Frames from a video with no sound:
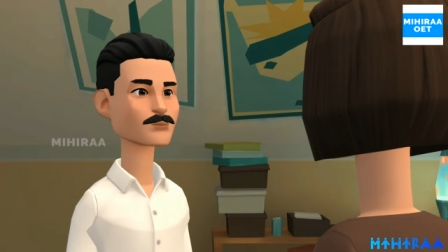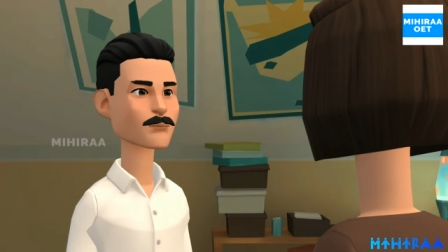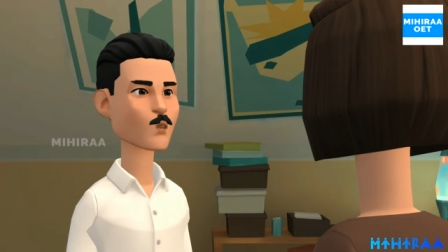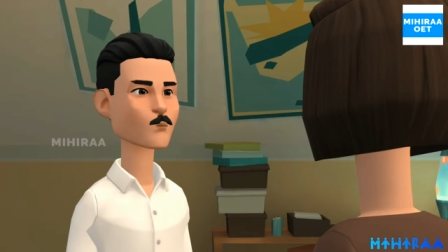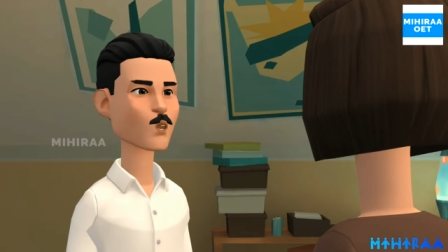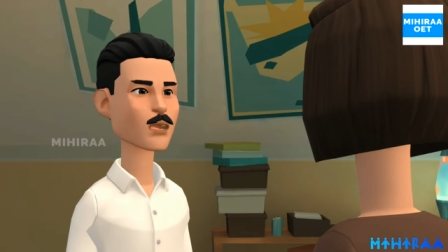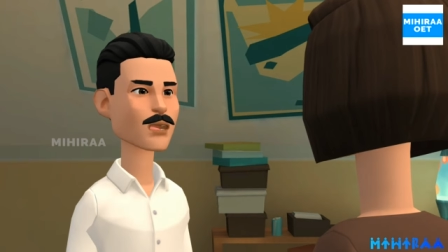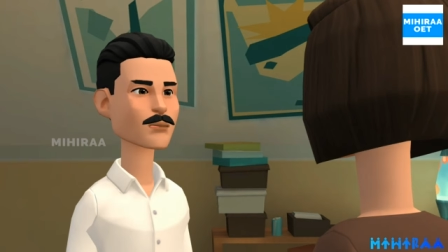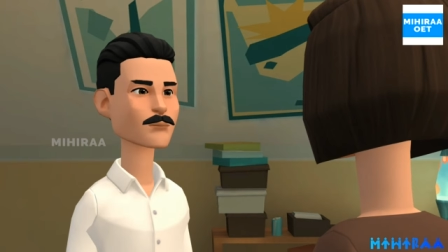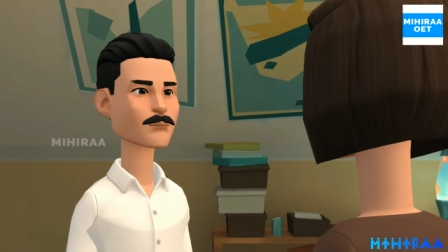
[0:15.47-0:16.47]
Good
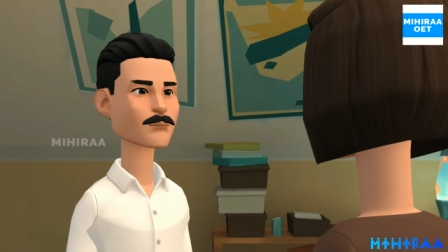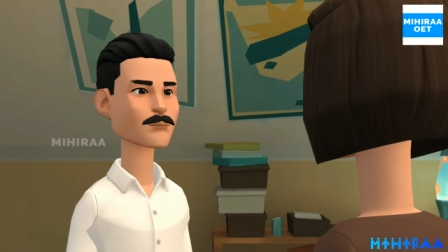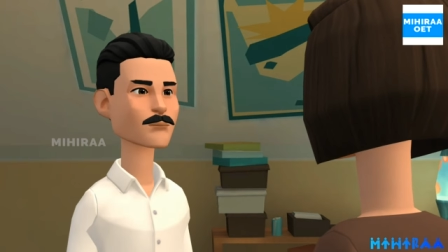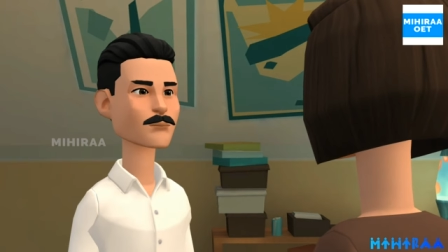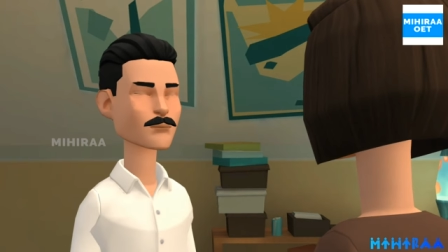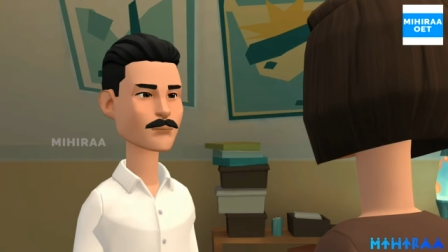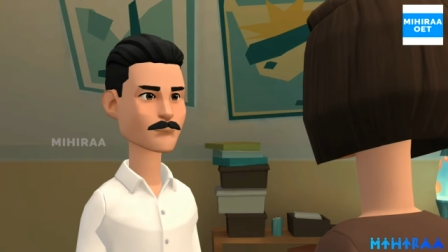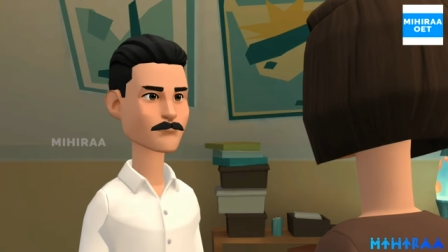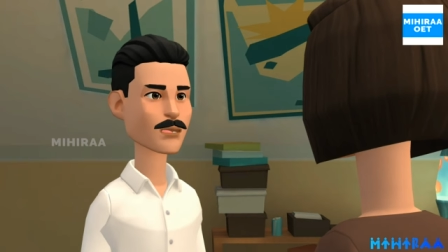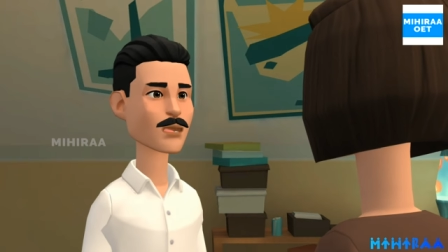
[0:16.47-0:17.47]
morning.
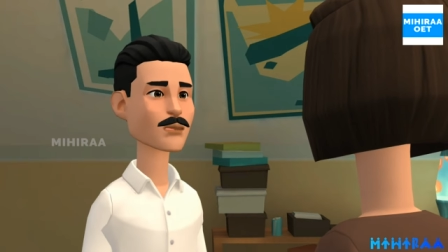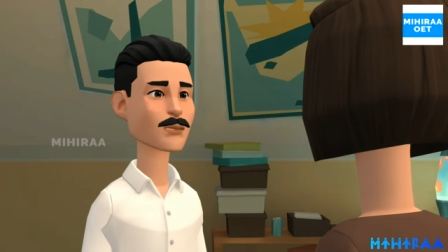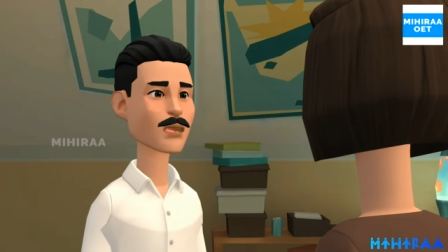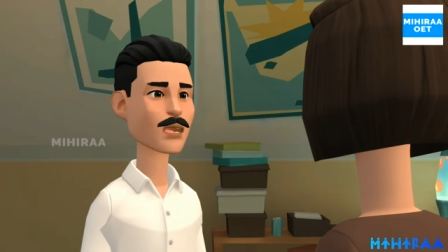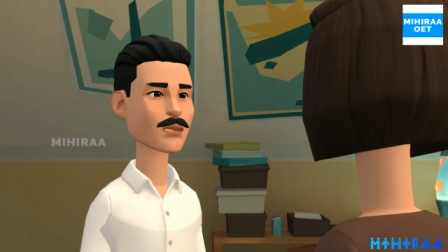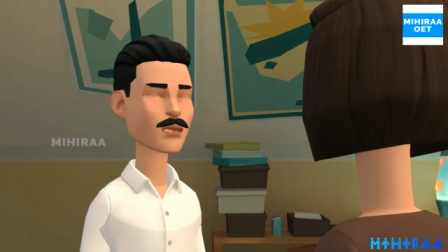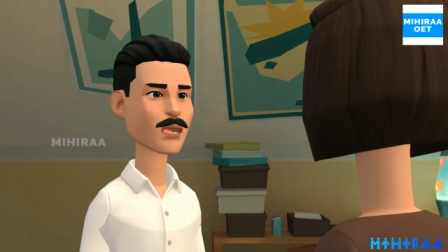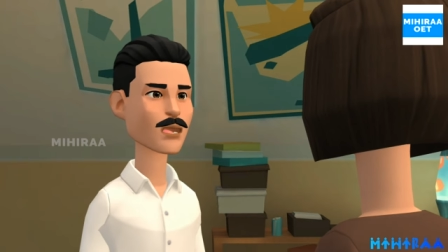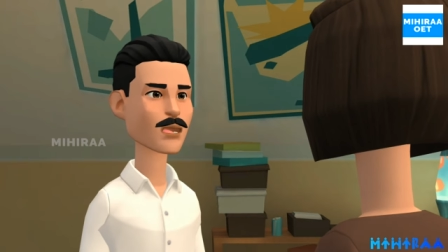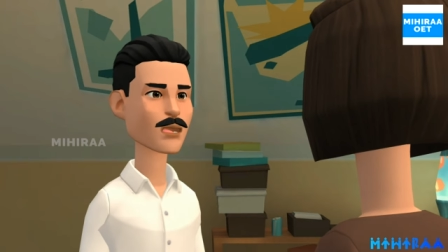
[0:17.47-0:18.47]
My name is
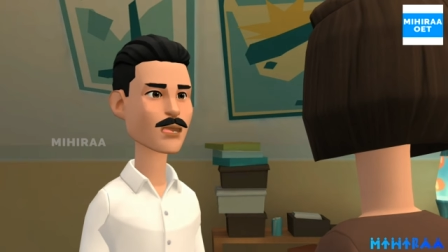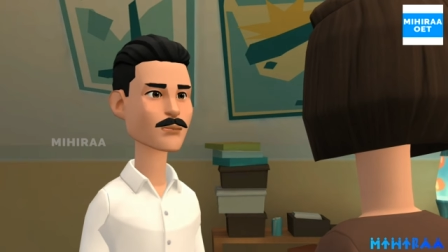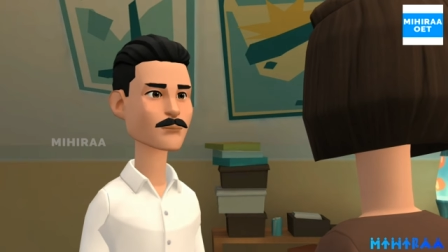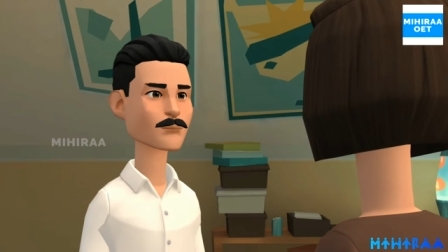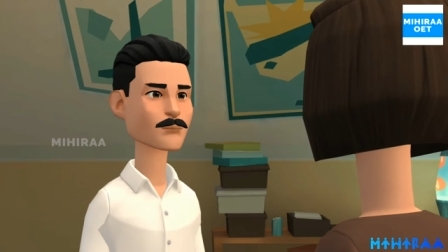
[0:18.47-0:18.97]
Dustin Henry.